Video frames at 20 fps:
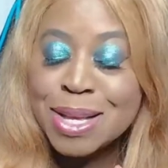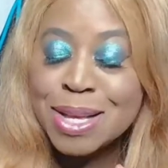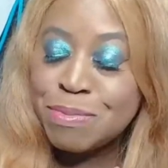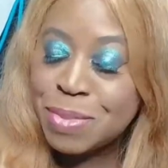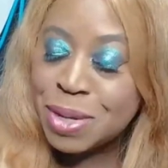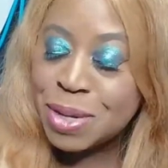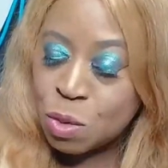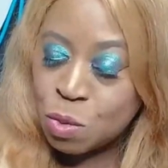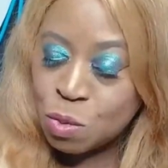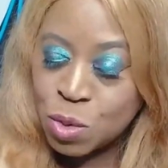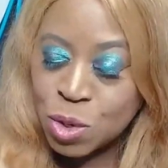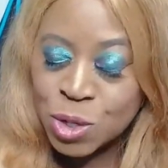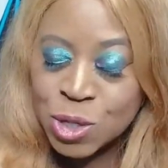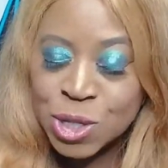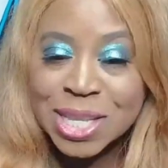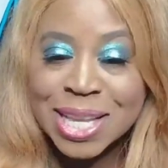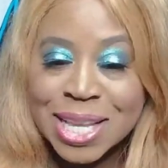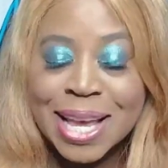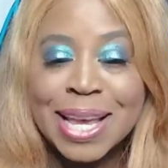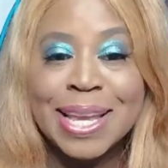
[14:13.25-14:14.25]
But I will
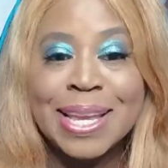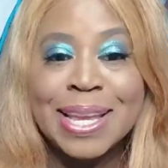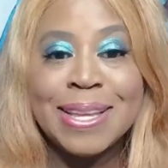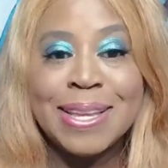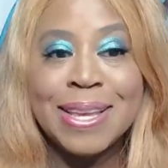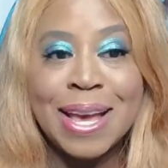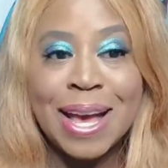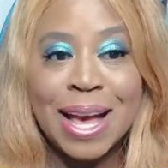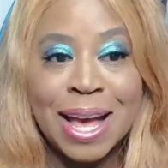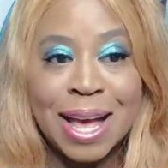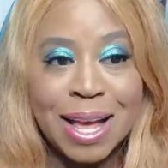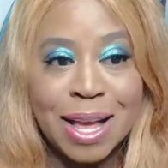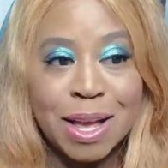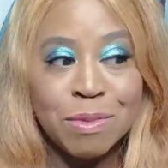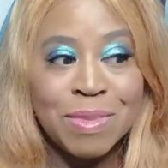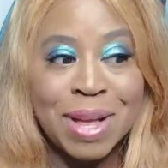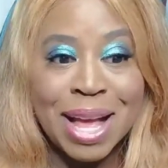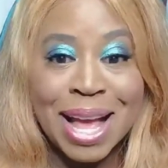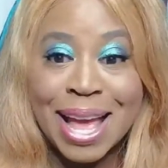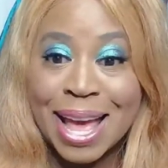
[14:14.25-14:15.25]
say,
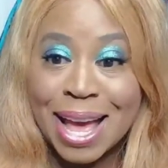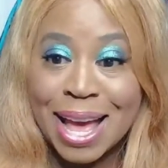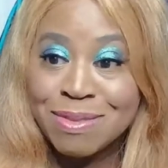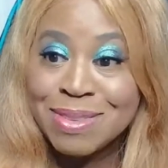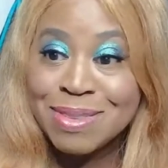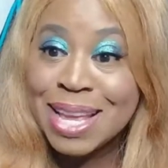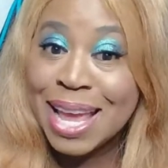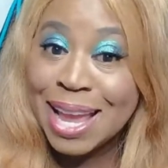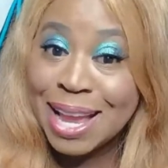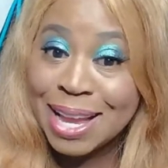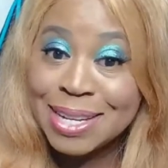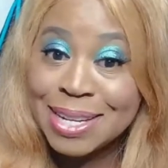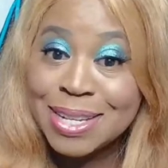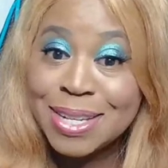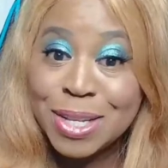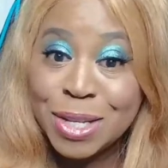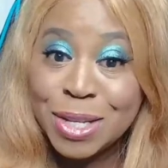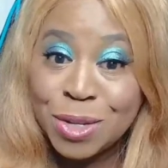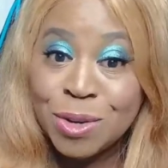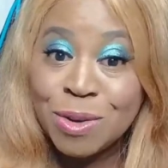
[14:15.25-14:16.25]
I have to hand it
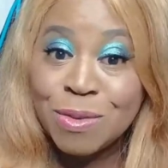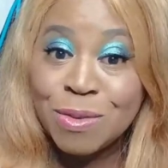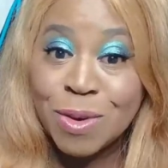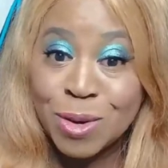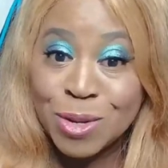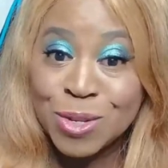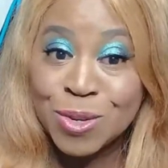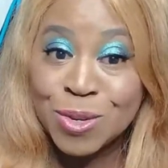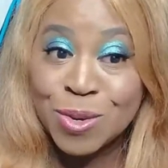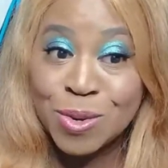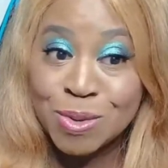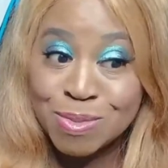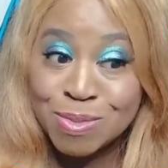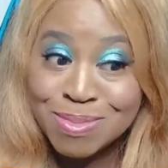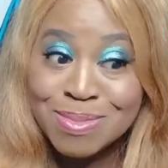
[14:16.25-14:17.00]
to Universal